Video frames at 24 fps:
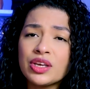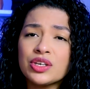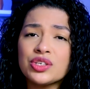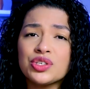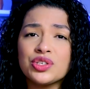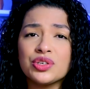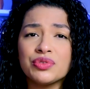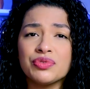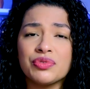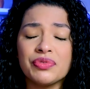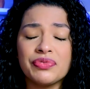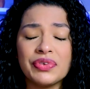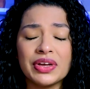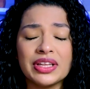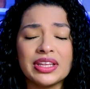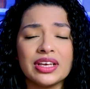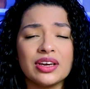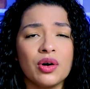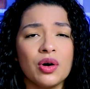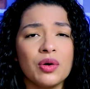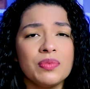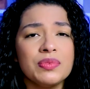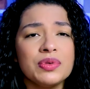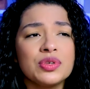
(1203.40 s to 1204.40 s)
Je vous fais des
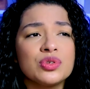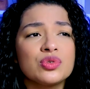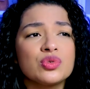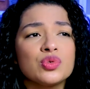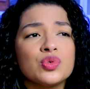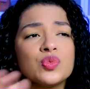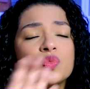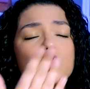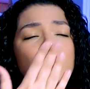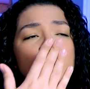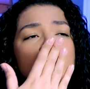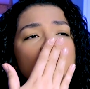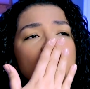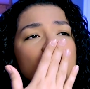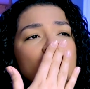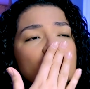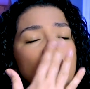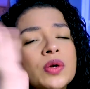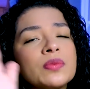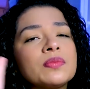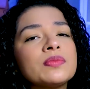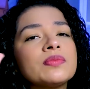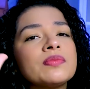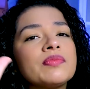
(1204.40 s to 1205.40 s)
gros bisous.
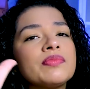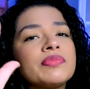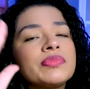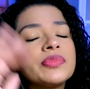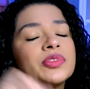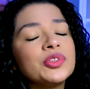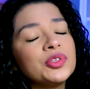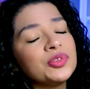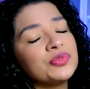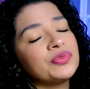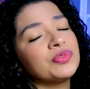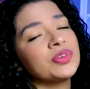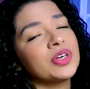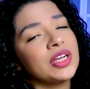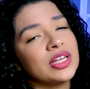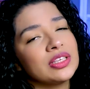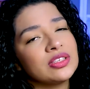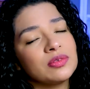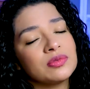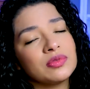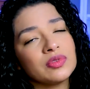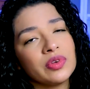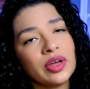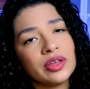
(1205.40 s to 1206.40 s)
Don't forget to
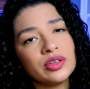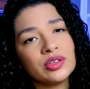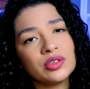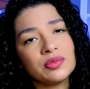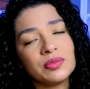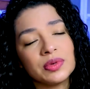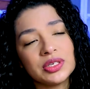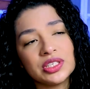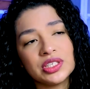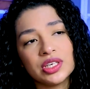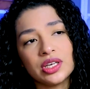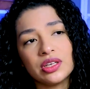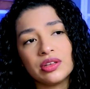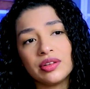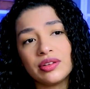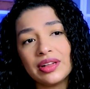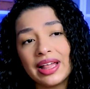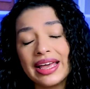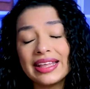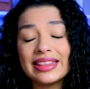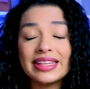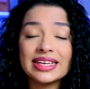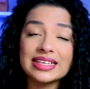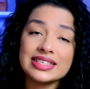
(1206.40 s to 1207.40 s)
subscribe to my channel
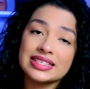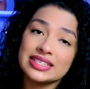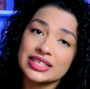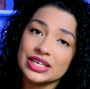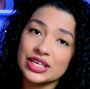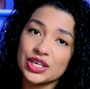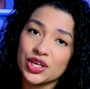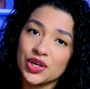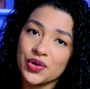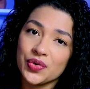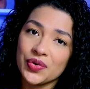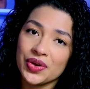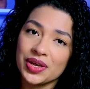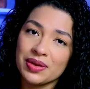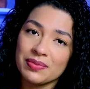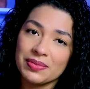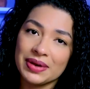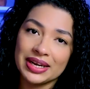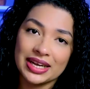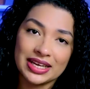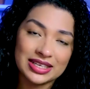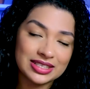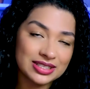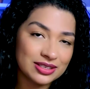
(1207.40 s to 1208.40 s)
and I see you in
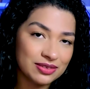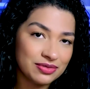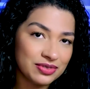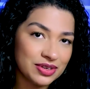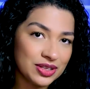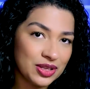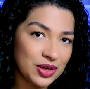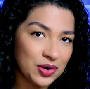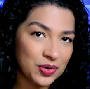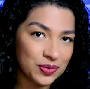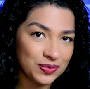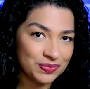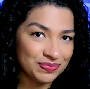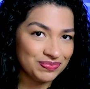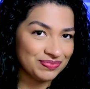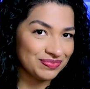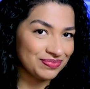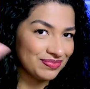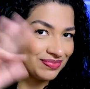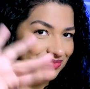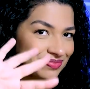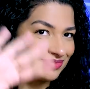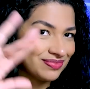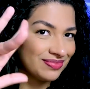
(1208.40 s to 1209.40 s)
my next video.
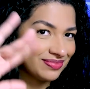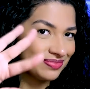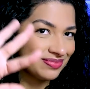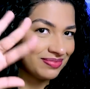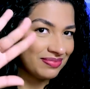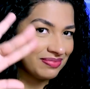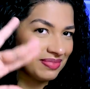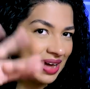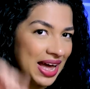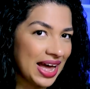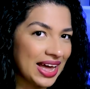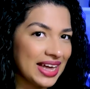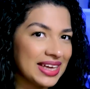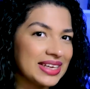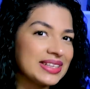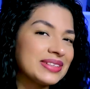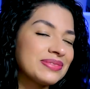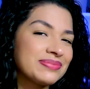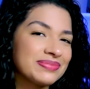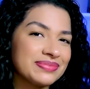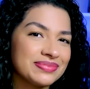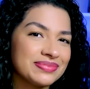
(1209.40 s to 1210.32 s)
Bye.